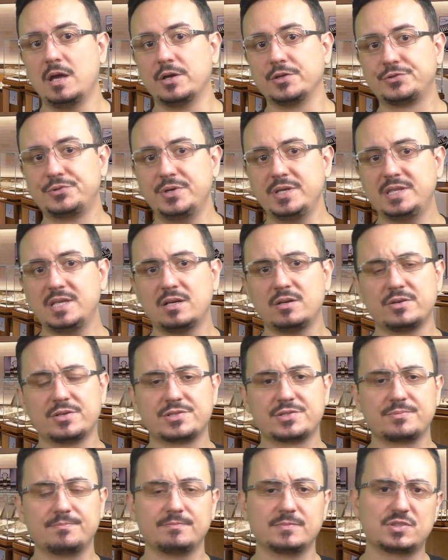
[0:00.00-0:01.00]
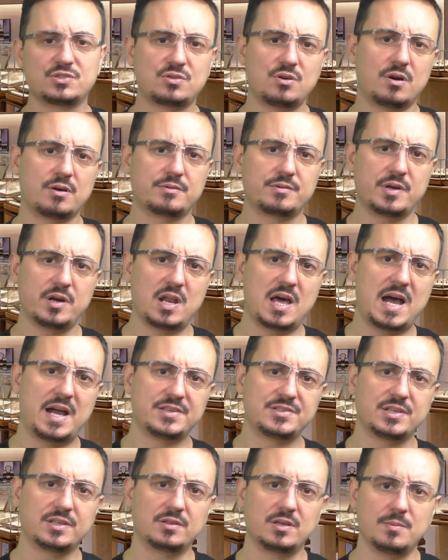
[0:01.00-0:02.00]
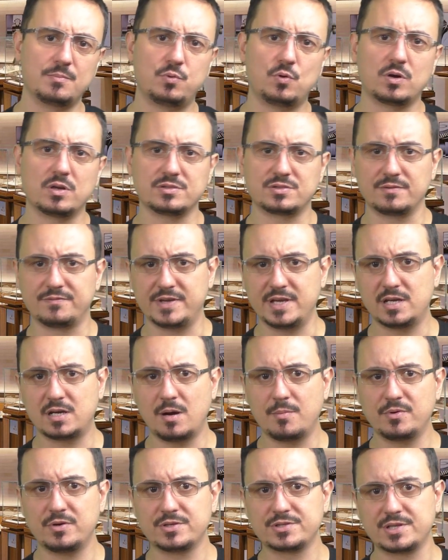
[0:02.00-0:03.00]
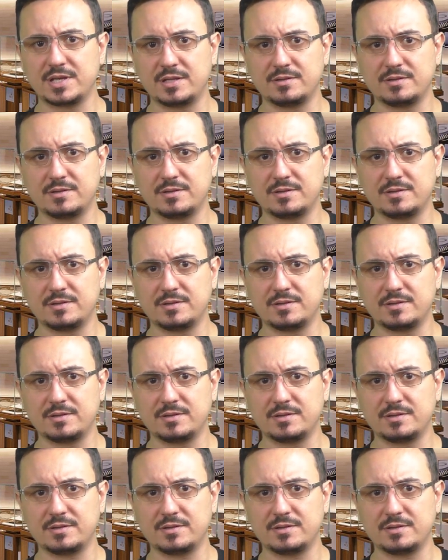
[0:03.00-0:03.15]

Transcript: As retailers start realizing the importance of e-commerce,